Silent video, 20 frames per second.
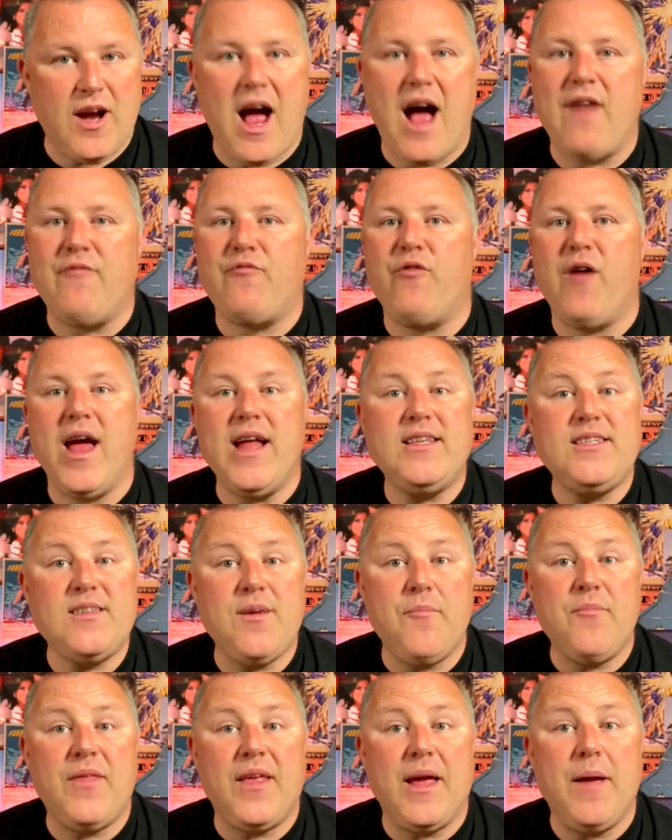have read
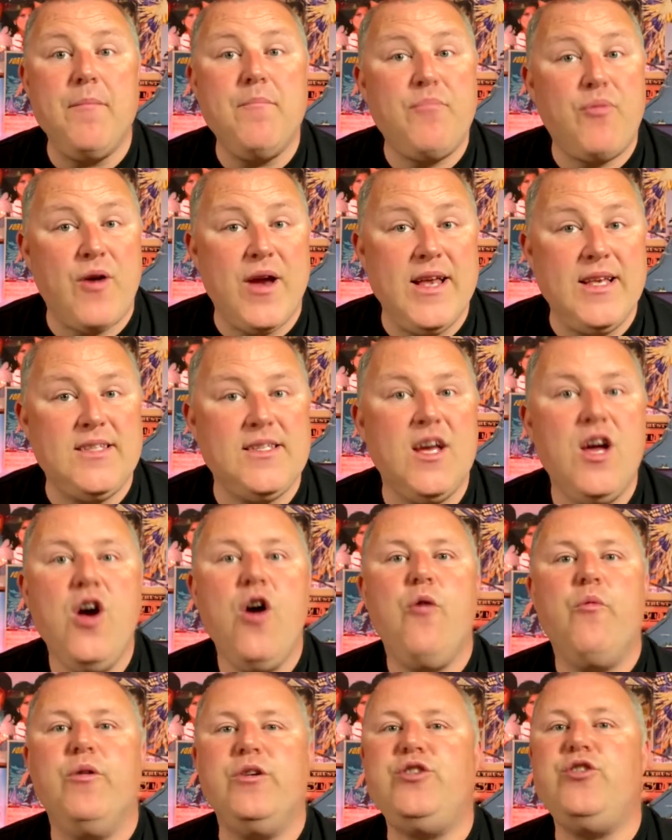something in print
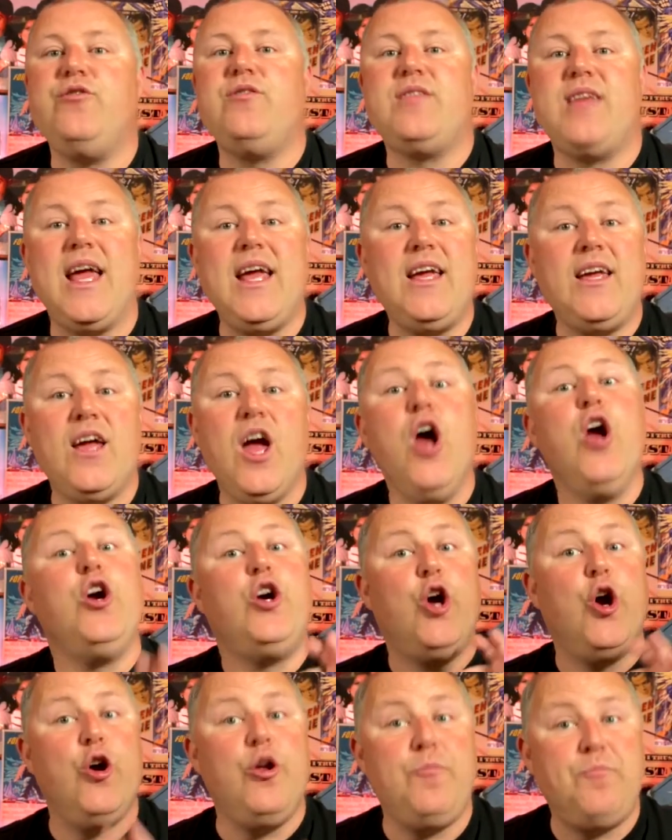which you think
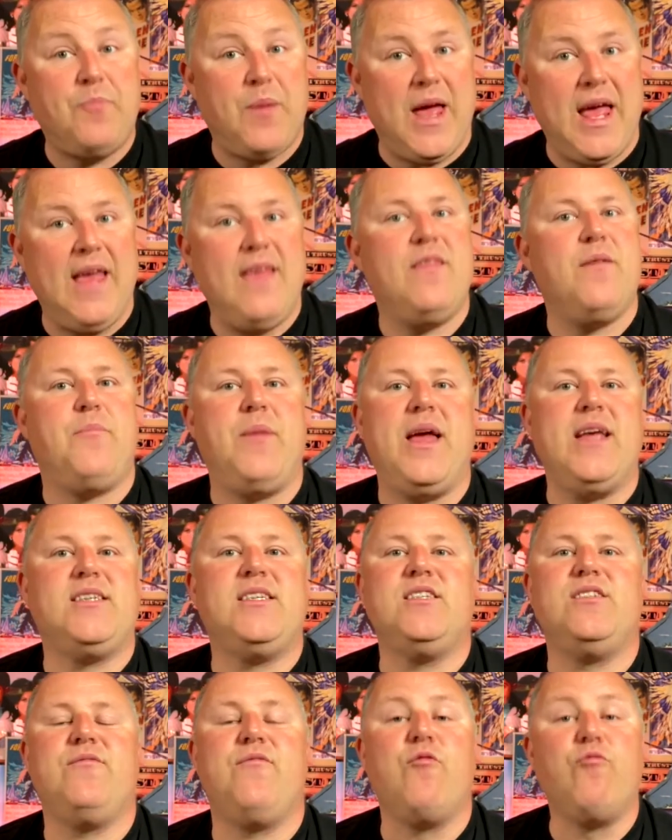could be the
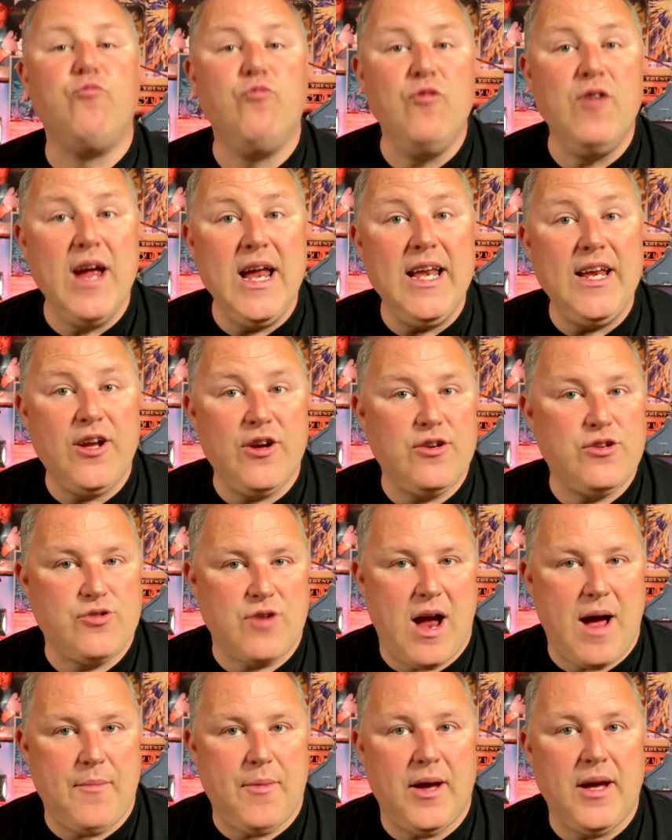basis of a really good
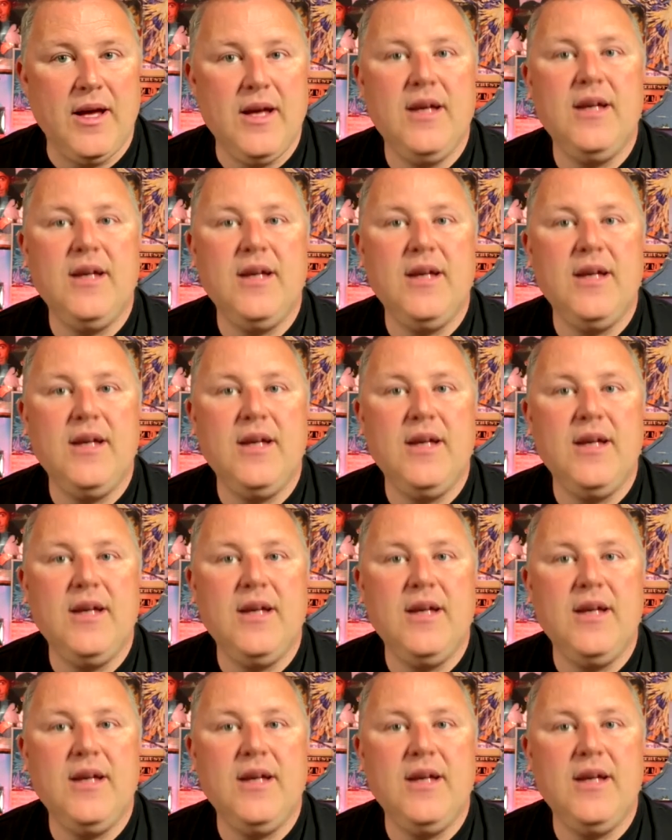drama.